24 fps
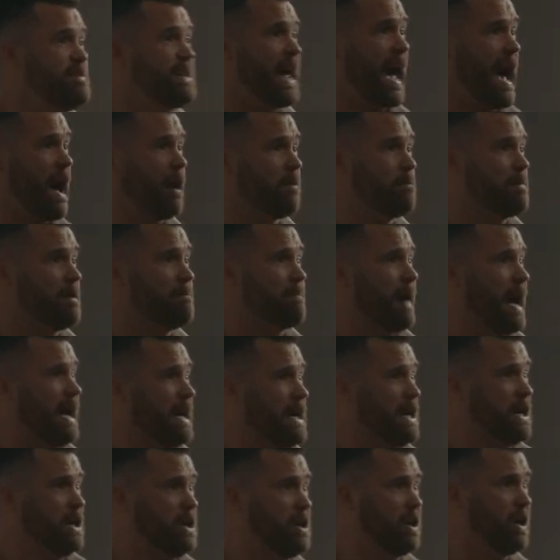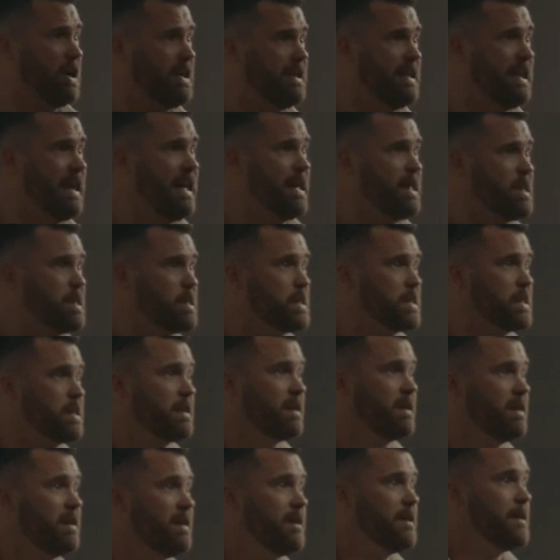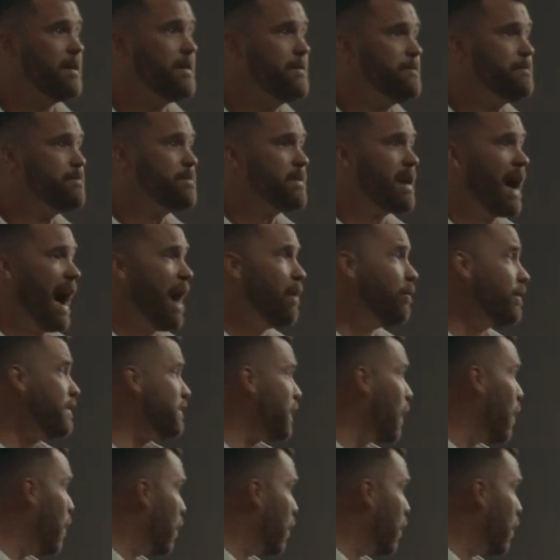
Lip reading: you down, but my goodness, I was